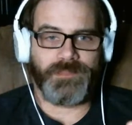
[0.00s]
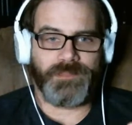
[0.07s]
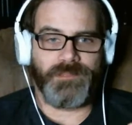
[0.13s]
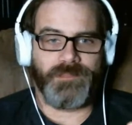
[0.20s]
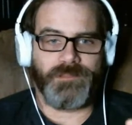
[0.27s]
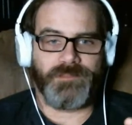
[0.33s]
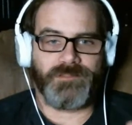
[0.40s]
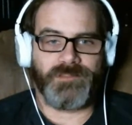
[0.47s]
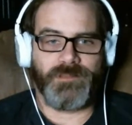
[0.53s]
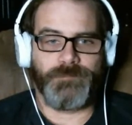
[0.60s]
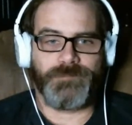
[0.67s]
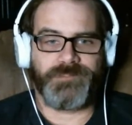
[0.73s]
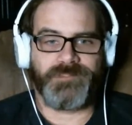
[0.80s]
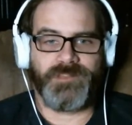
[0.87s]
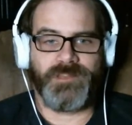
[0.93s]
the
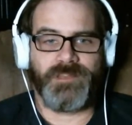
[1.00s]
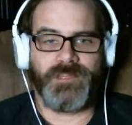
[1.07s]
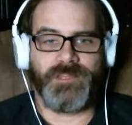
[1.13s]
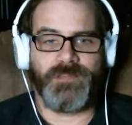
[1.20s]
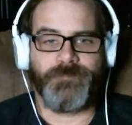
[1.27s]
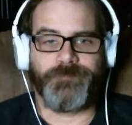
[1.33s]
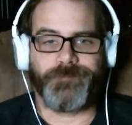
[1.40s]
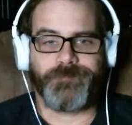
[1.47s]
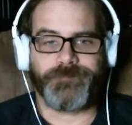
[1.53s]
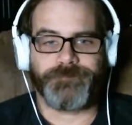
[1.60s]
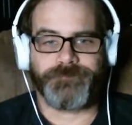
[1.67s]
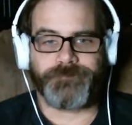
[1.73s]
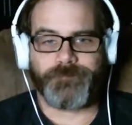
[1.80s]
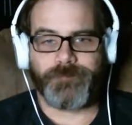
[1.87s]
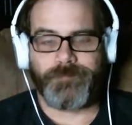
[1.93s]
Sim City,
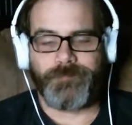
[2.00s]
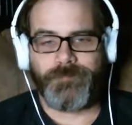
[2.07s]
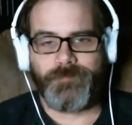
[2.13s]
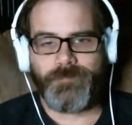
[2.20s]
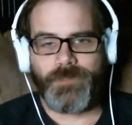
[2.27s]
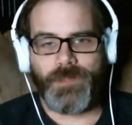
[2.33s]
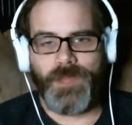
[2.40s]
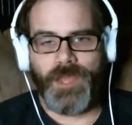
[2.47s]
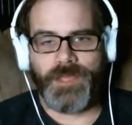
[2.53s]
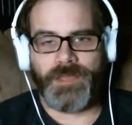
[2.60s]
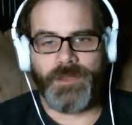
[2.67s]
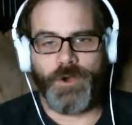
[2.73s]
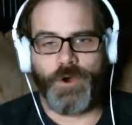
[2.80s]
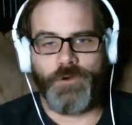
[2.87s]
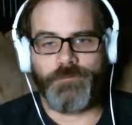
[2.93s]
I
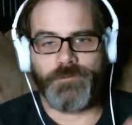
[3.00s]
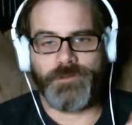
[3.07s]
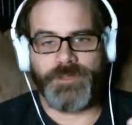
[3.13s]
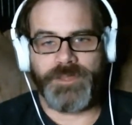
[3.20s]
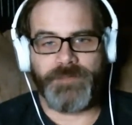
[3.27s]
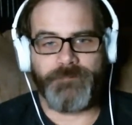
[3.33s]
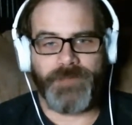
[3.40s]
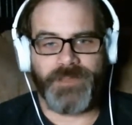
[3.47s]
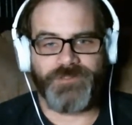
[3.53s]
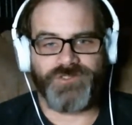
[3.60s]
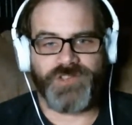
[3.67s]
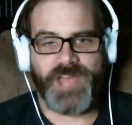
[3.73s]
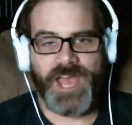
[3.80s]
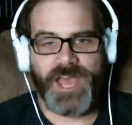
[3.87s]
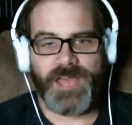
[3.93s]
can overlay my
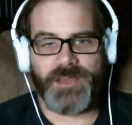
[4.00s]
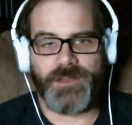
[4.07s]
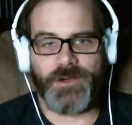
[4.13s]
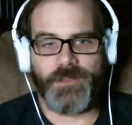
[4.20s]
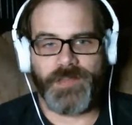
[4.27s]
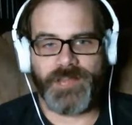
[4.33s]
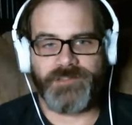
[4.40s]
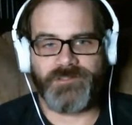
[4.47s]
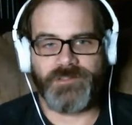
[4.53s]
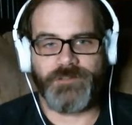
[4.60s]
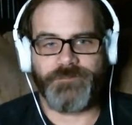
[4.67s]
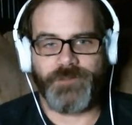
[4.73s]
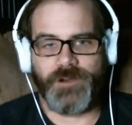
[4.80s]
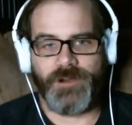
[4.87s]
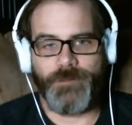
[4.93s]
chat and all that
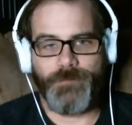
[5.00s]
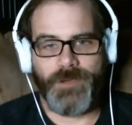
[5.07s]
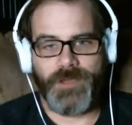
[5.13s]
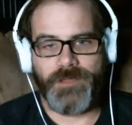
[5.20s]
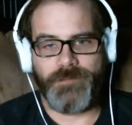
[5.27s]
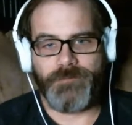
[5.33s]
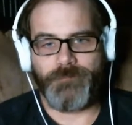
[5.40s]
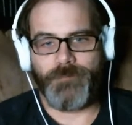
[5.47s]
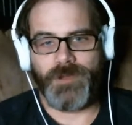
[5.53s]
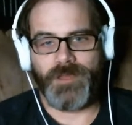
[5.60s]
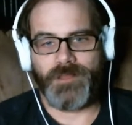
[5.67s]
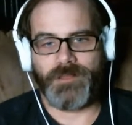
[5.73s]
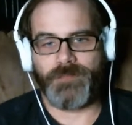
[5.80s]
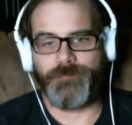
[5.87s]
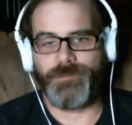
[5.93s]
stuff on
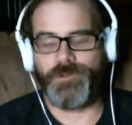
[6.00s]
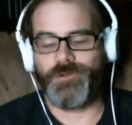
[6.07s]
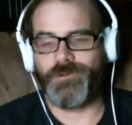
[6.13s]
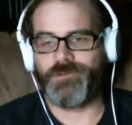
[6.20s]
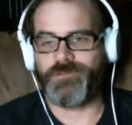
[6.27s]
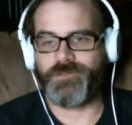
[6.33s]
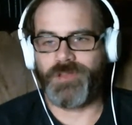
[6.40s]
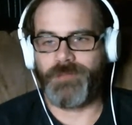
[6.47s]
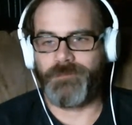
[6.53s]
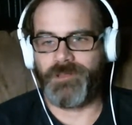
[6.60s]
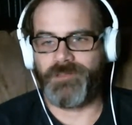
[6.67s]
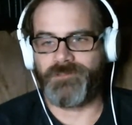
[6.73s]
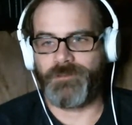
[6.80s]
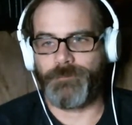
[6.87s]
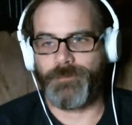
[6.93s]
my computer screen
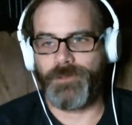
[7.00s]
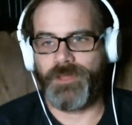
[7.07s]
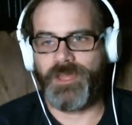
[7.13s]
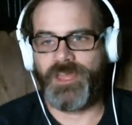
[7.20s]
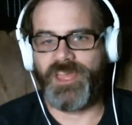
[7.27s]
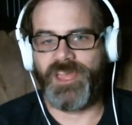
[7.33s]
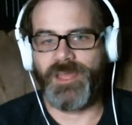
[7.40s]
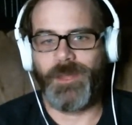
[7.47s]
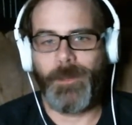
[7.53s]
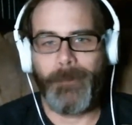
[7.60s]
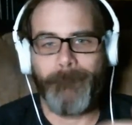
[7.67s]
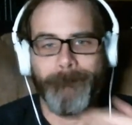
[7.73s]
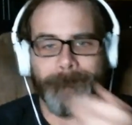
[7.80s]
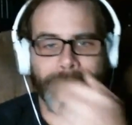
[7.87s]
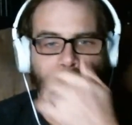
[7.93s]
as I'm playing.
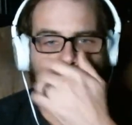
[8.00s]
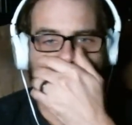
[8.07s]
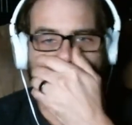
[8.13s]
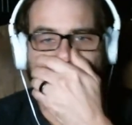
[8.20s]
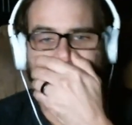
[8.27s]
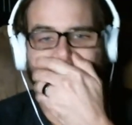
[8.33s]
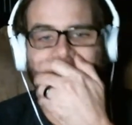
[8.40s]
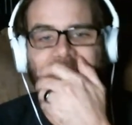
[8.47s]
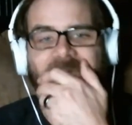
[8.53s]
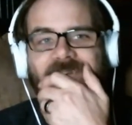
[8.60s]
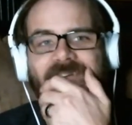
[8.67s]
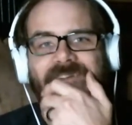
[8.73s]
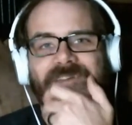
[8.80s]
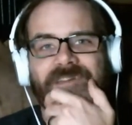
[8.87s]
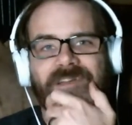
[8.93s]
But
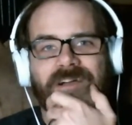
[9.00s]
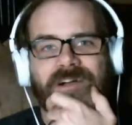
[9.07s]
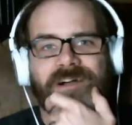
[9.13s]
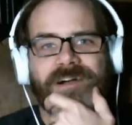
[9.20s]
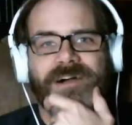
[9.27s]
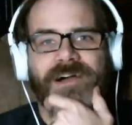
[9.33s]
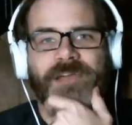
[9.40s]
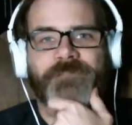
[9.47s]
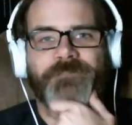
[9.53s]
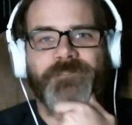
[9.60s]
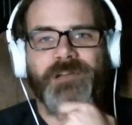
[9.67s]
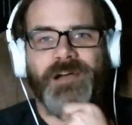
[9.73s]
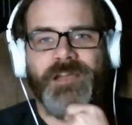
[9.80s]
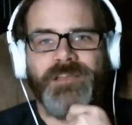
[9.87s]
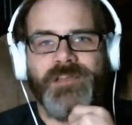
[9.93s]

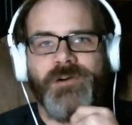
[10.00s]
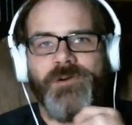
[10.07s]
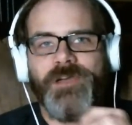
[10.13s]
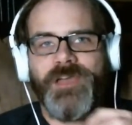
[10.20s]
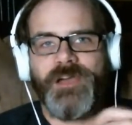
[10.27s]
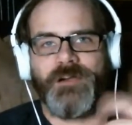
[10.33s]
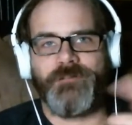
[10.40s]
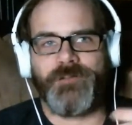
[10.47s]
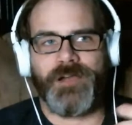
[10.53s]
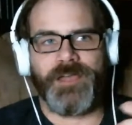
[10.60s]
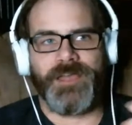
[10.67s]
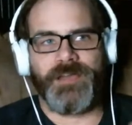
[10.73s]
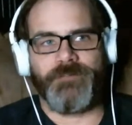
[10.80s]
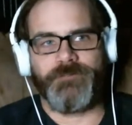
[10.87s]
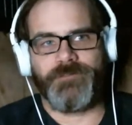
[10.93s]
I know I
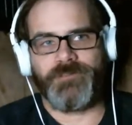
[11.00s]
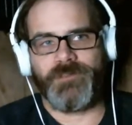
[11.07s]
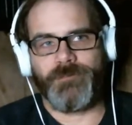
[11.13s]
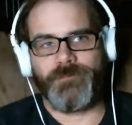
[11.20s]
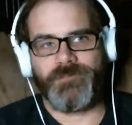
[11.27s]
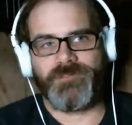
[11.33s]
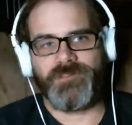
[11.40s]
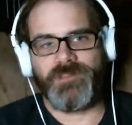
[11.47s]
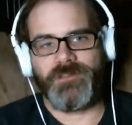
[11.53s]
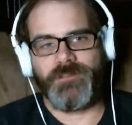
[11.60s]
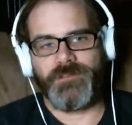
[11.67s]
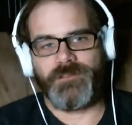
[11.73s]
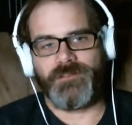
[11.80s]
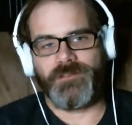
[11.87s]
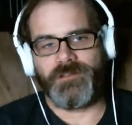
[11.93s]
have Sim
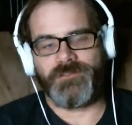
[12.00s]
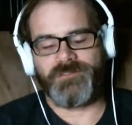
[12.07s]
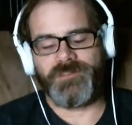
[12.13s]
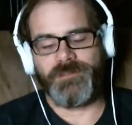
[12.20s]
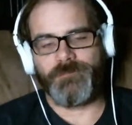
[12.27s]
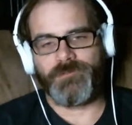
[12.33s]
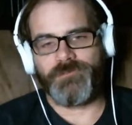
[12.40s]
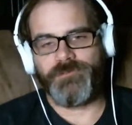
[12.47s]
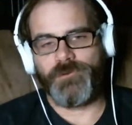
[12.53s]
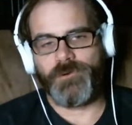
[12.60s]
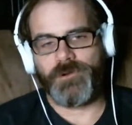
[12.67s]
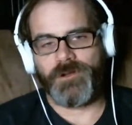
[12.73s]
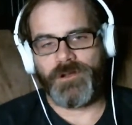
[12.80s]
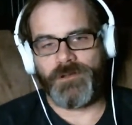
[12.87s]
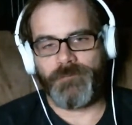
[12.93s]
City Sims
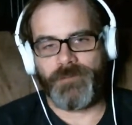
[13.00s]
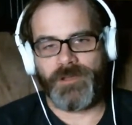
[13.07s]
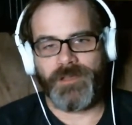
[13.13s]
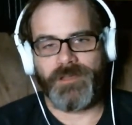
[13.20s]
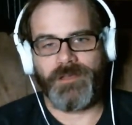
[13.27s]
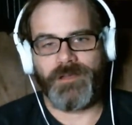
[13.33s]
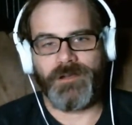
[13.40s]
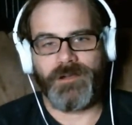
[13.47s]
4 on my